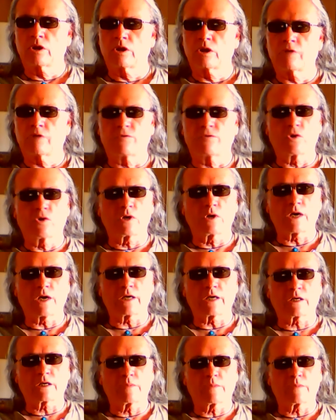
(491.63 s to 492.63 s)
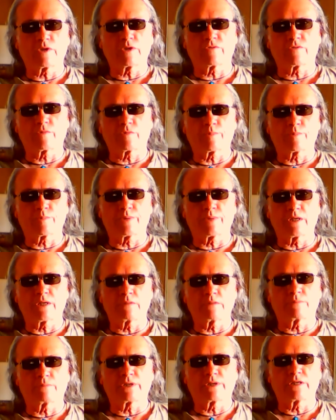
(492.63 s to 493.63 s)
if you're not coming from a
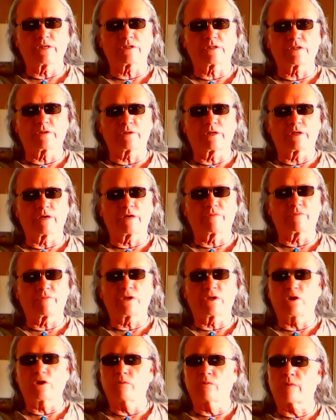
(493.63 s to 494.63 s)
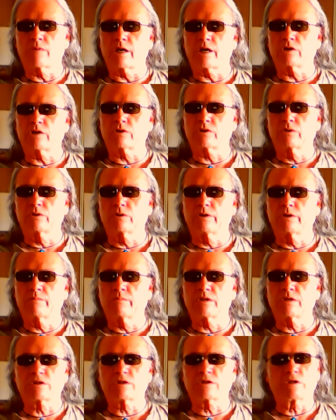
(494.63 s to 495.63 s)
place of love, then you might totally
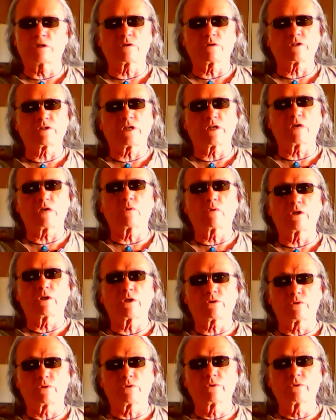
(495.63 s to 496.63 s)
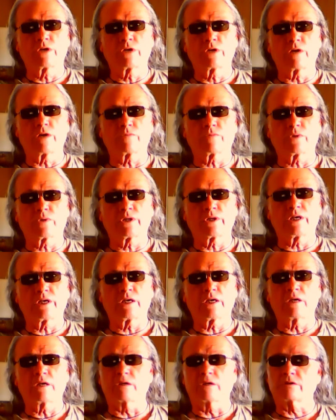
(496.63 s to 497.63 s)
misunderstand what true love really
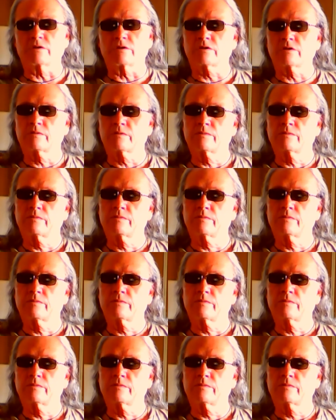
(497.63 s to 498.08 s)
is.